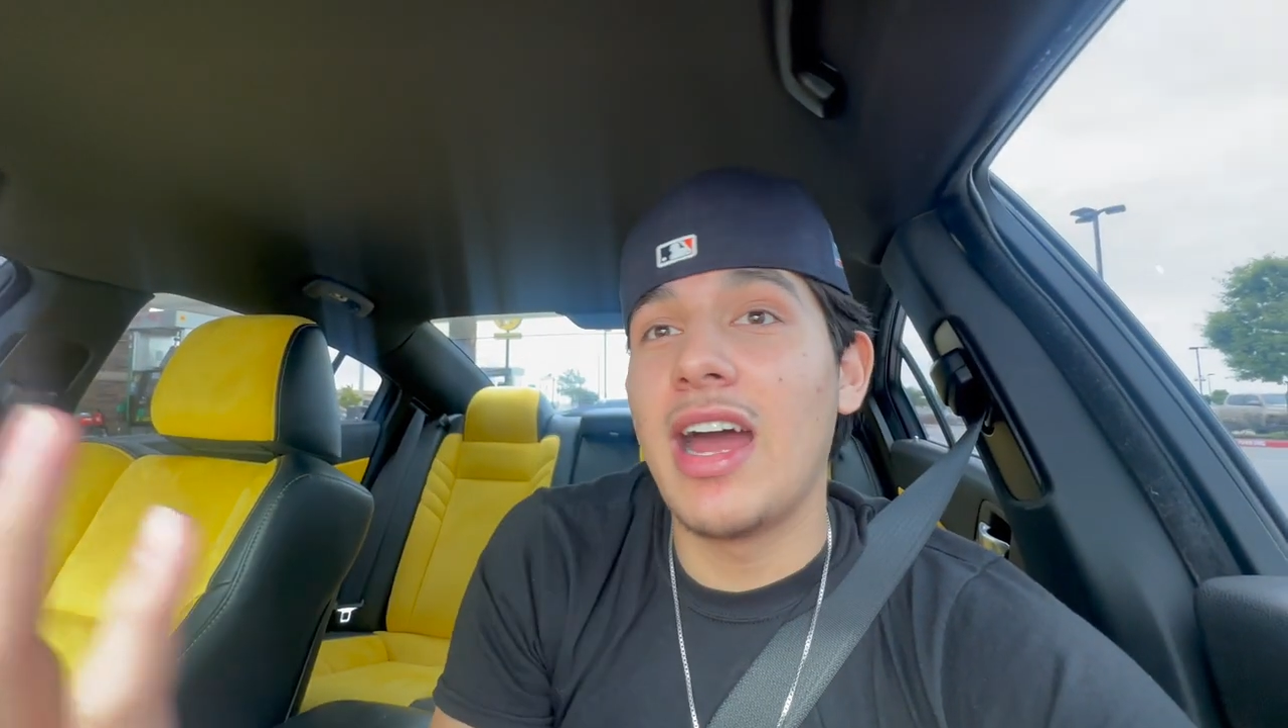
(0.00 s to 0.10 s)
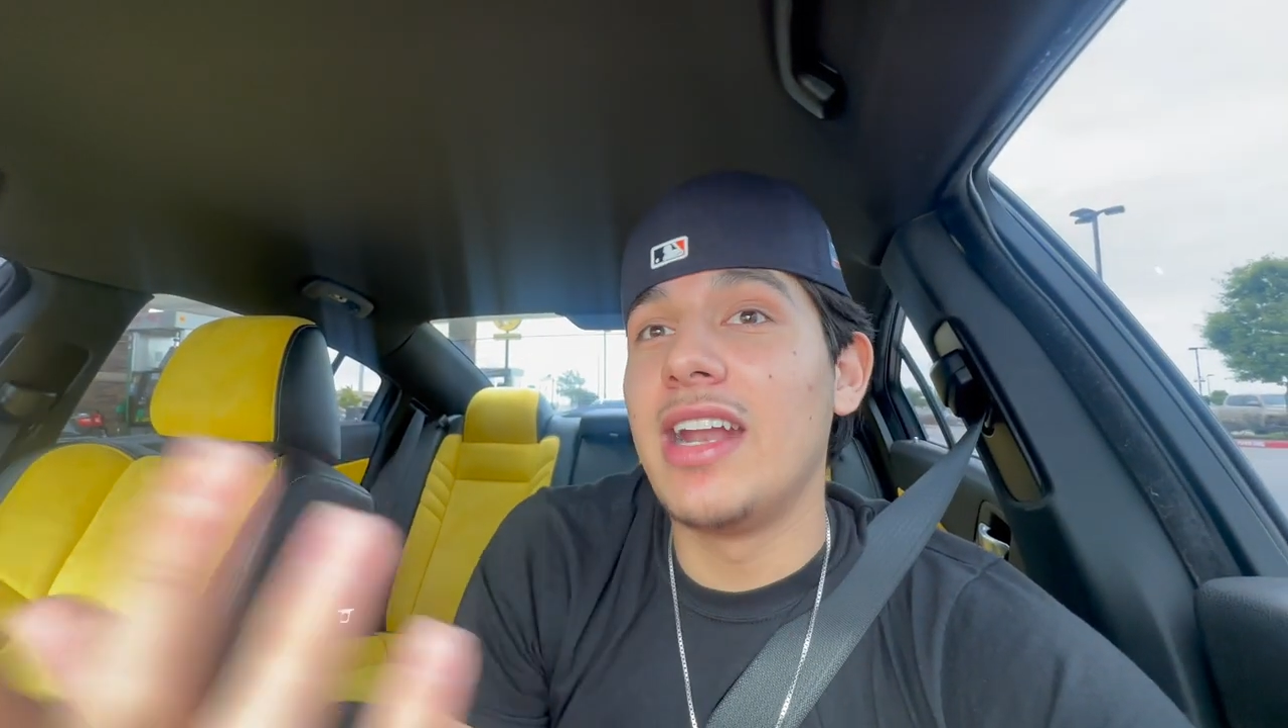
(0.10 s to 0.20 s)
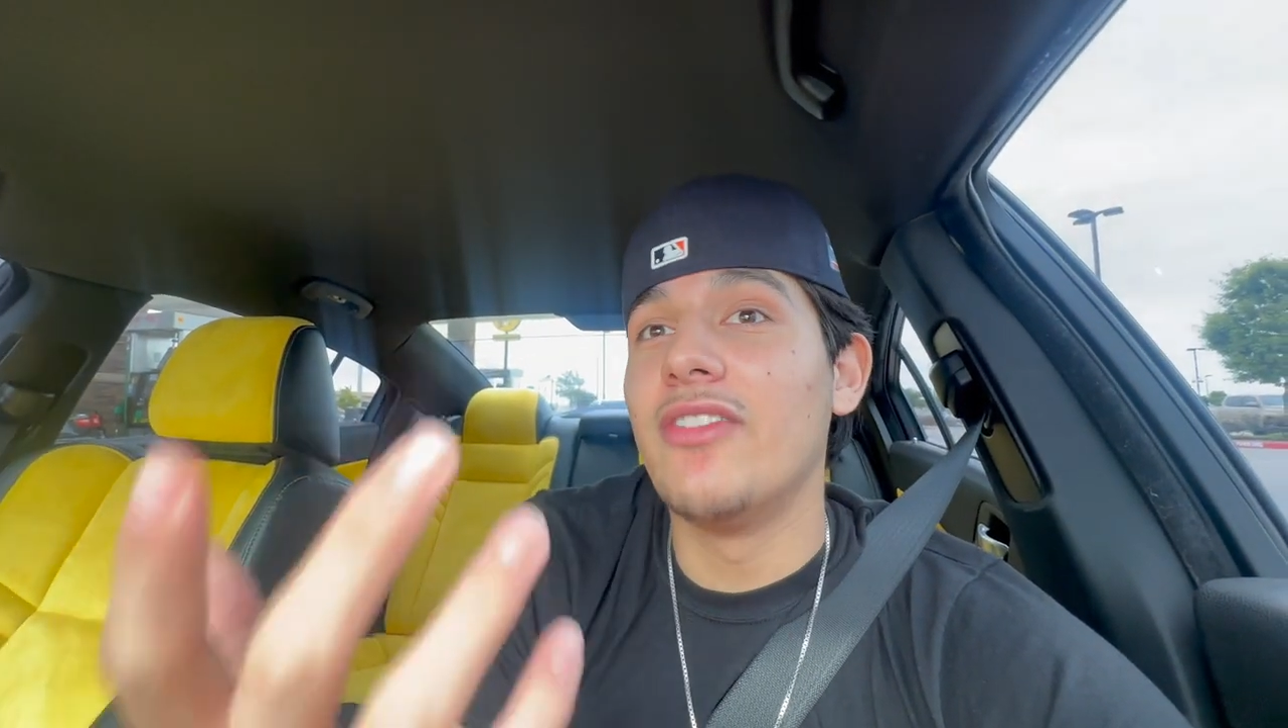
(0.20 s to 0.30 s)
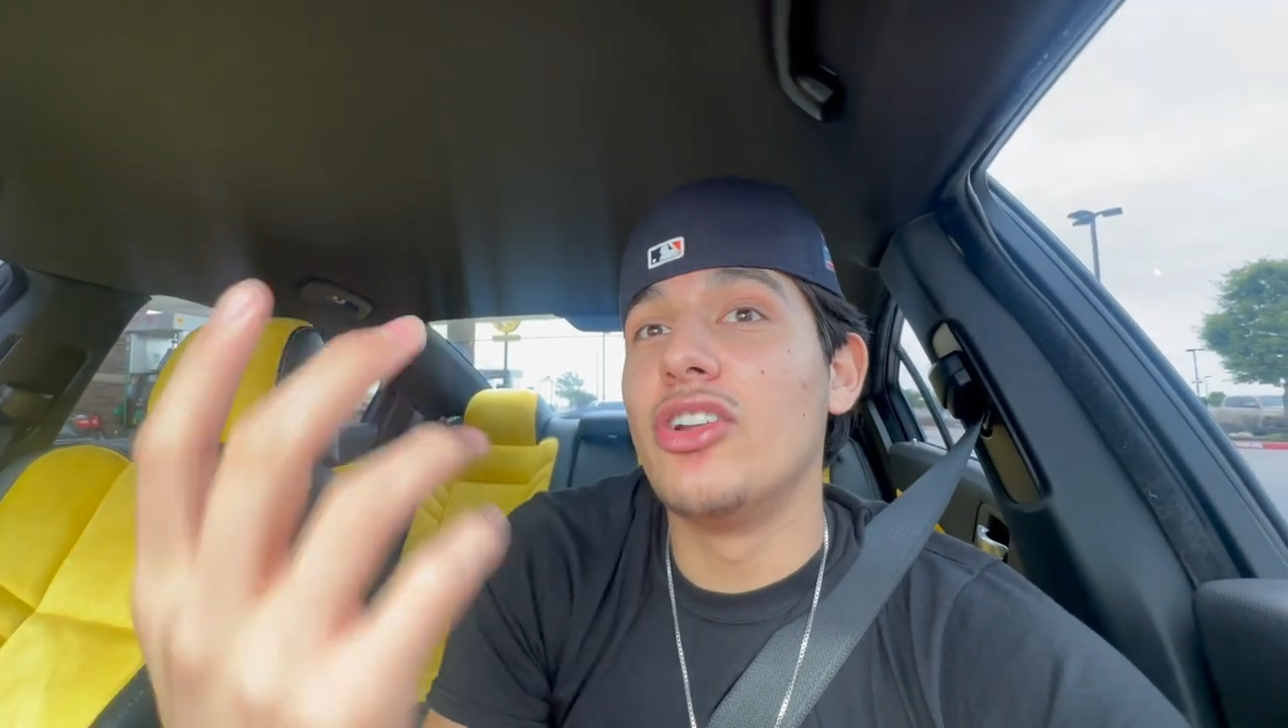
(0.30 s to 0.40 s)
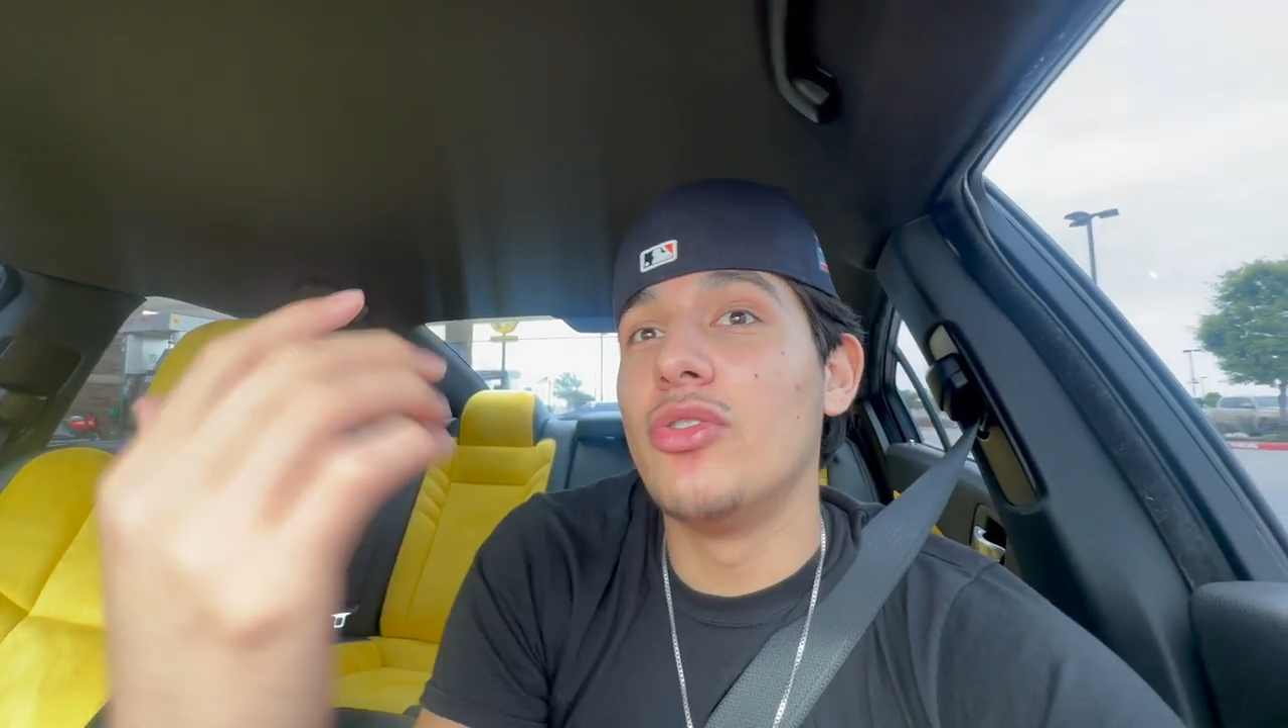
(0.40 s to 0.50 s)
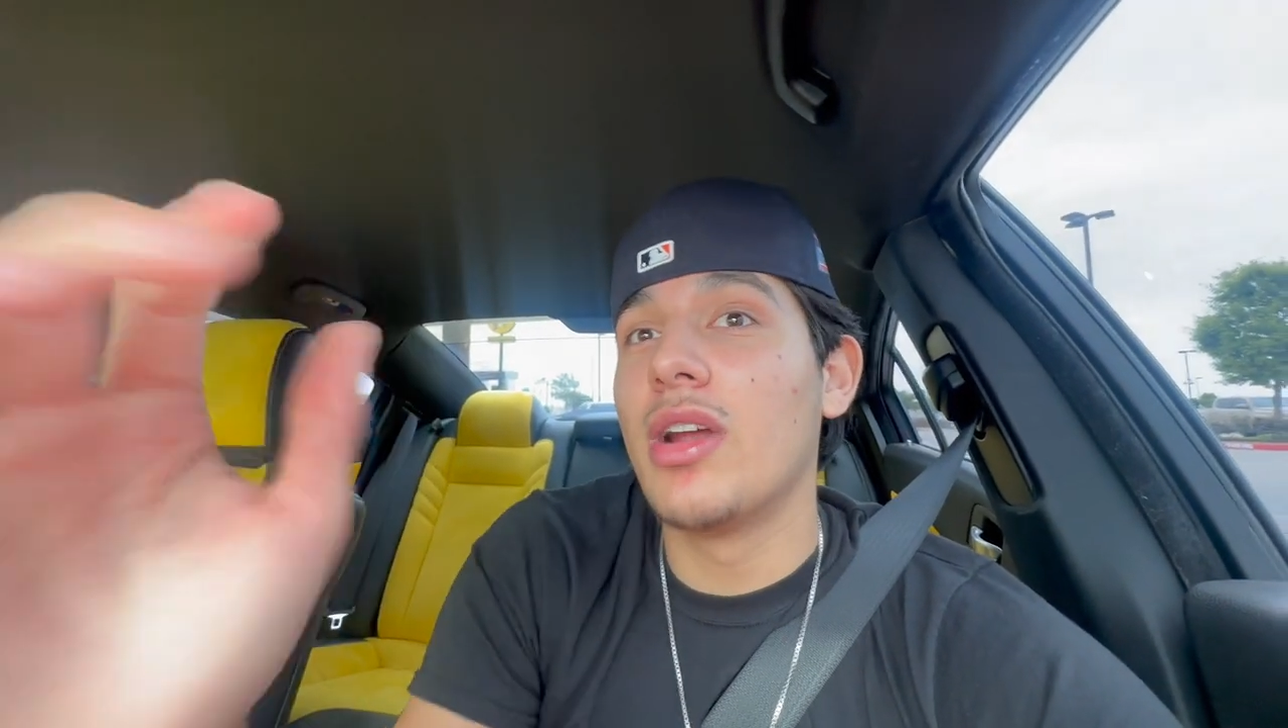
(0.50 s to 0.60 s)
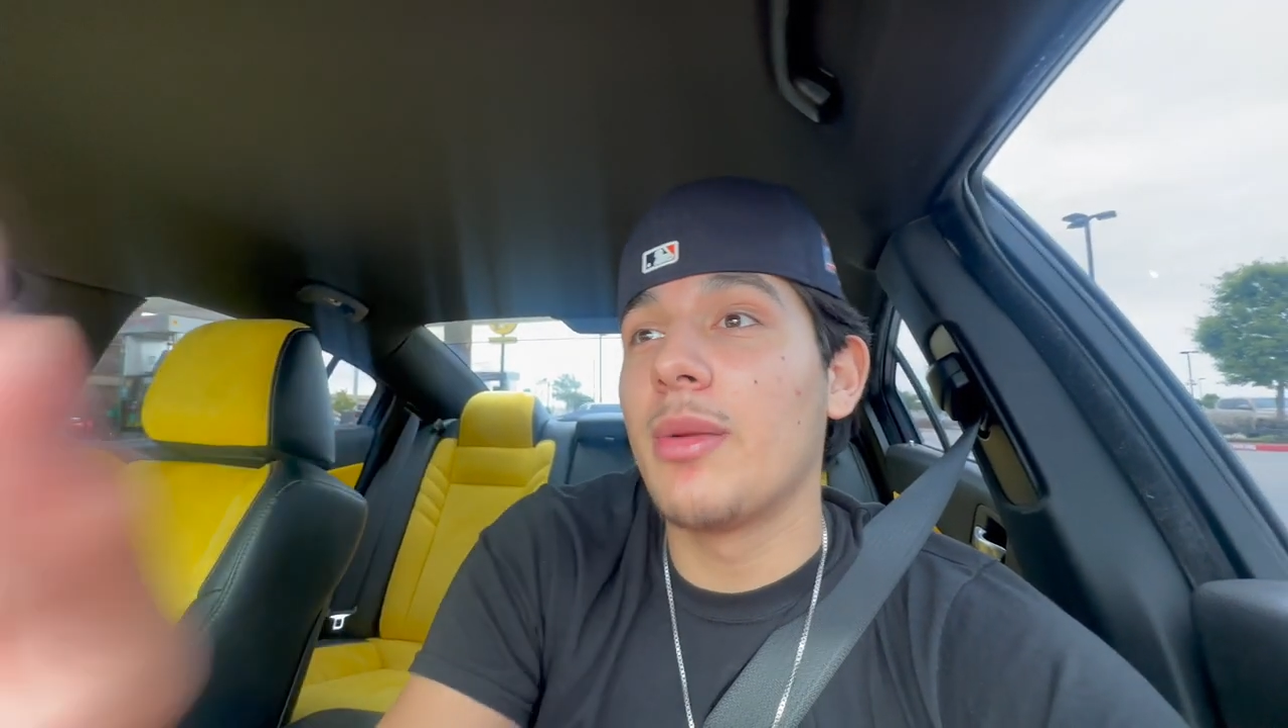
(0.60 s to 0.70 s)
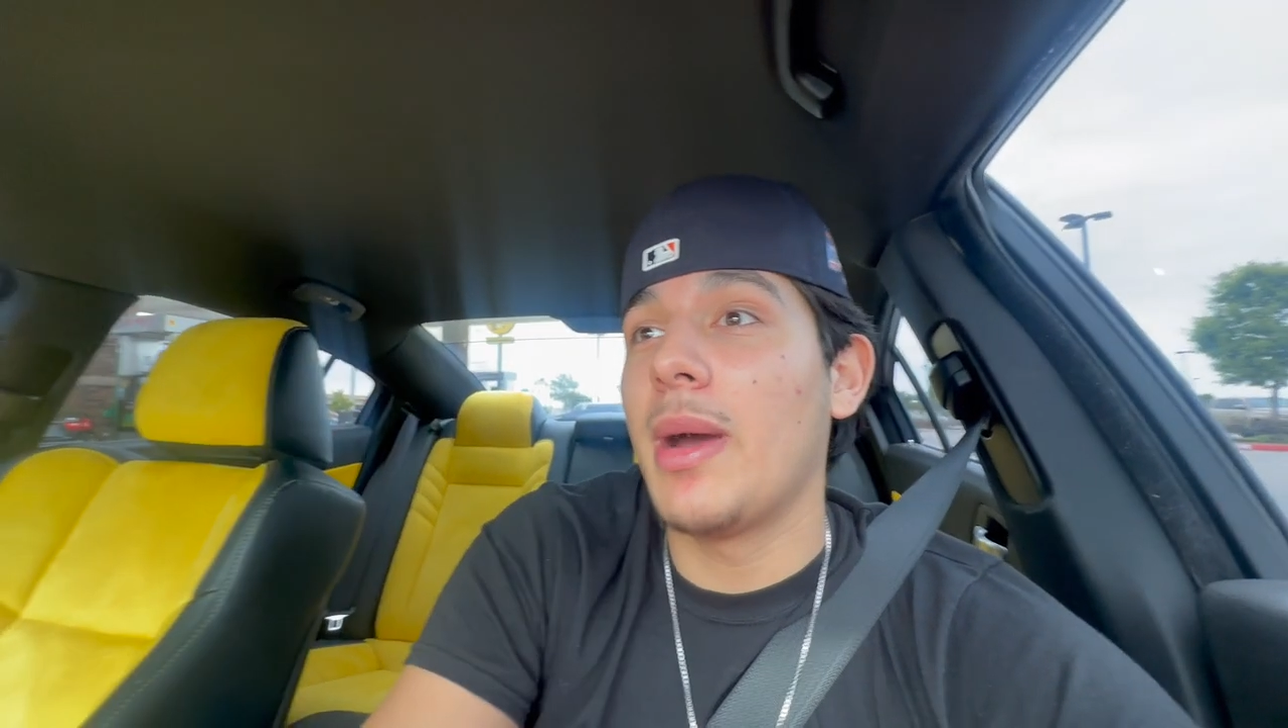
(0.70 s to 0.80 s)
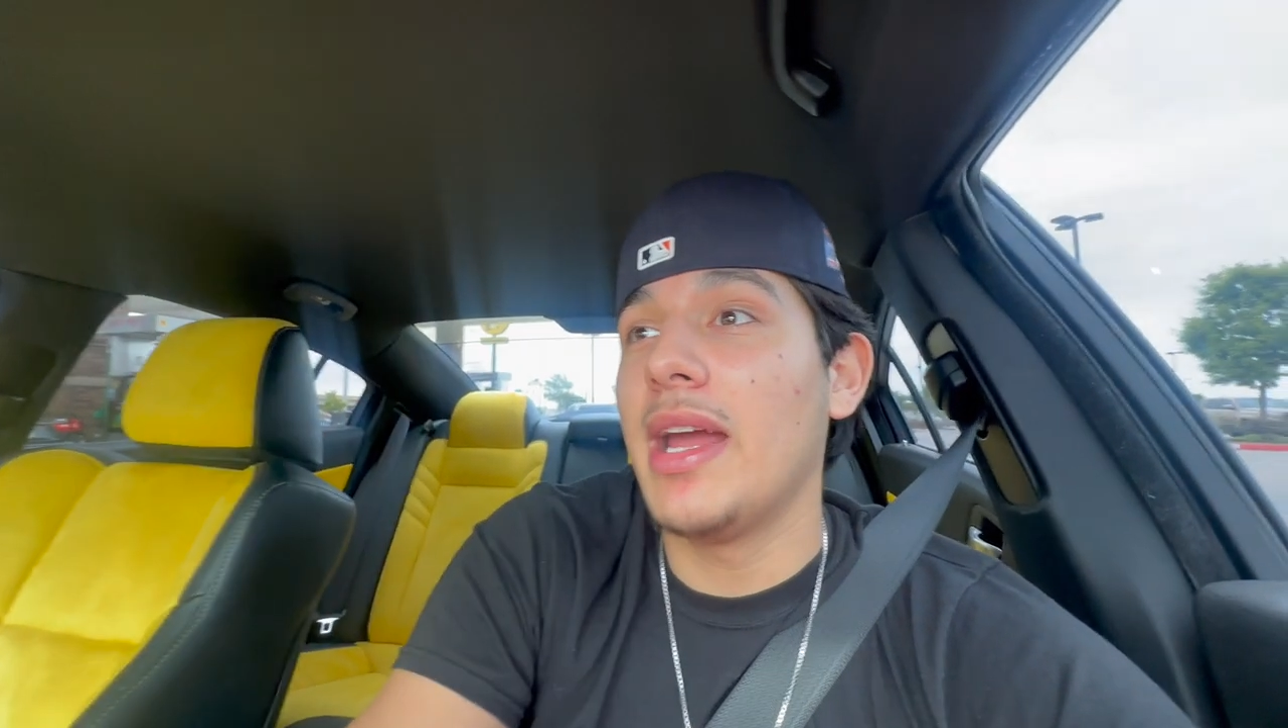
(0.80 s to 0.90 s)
I ain't even do none of my